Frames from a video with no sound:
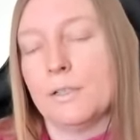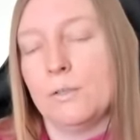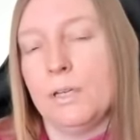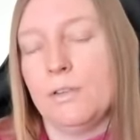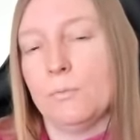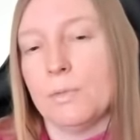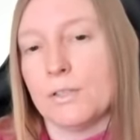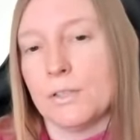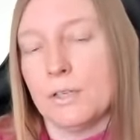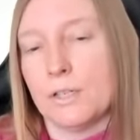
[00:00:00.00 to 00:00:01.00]
to wait for my
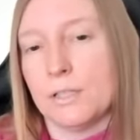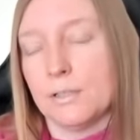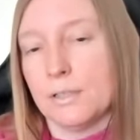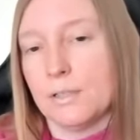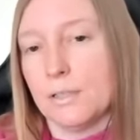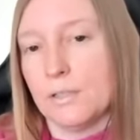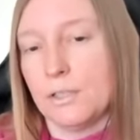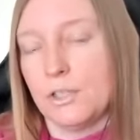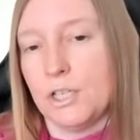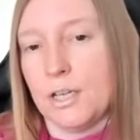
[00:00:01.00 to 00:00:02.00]
circumstances
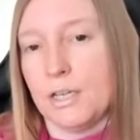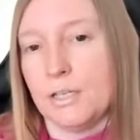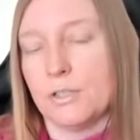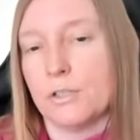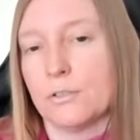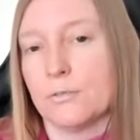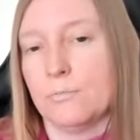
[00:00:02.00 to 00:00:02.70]
to change,